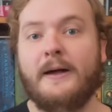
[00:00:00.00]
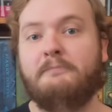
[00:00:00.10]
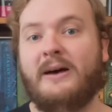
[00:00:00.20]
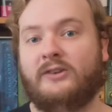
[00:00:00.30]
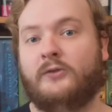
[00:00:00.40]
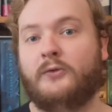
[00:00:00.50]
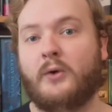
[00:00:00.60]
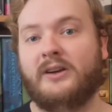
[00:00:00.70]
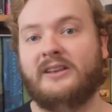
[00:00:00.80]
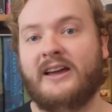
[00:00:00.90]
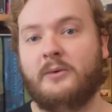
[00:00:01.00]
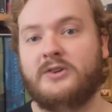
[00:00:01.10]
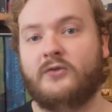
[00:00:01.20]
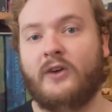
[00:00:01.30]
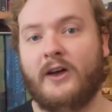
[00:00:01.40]
Best Foreign
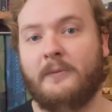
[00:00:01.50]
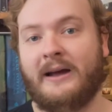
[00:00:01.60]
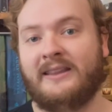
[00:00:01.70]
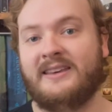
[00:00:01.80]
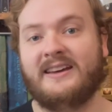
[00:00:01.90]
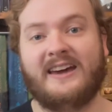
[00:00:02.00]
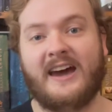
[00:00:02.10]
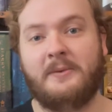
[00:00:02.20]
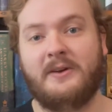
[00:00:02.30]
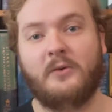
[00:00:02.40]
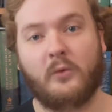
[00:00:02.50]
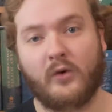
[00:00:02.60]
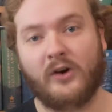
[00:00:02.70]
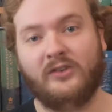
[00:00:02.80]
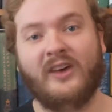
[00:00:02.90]
Language Film at the Academy
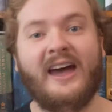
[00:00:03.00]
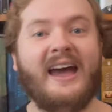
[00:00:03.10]
Awards,